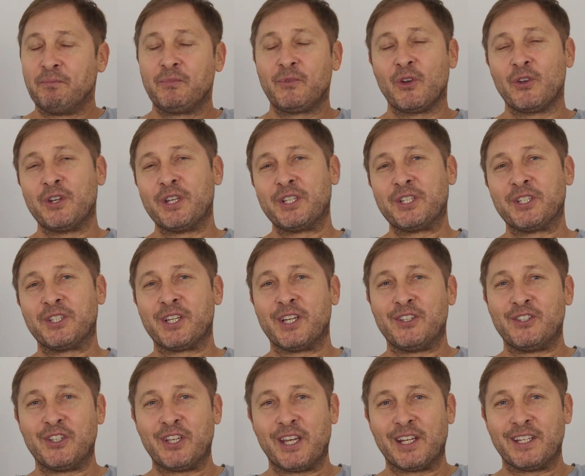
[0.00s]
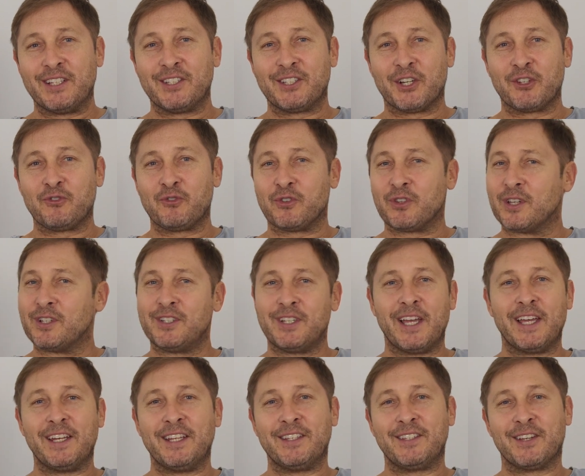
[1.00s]
don't hesitate to get in touch with us
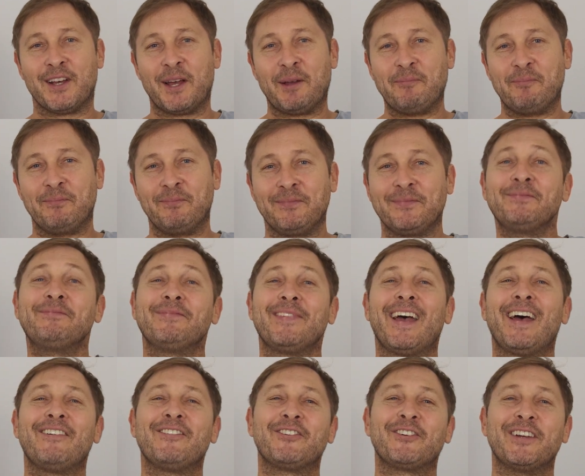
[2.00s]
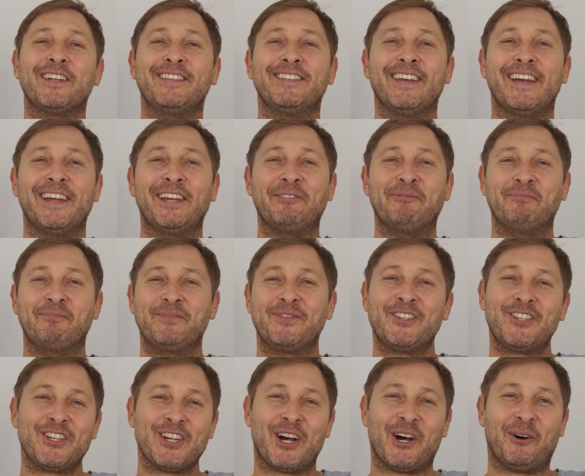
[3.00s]
anytime. Have a great day.
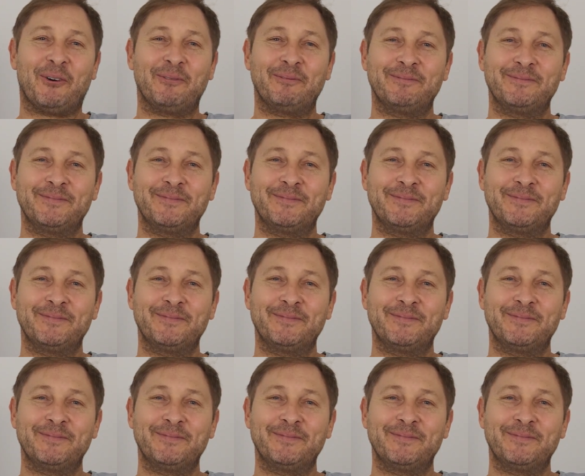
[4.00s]
Ciao.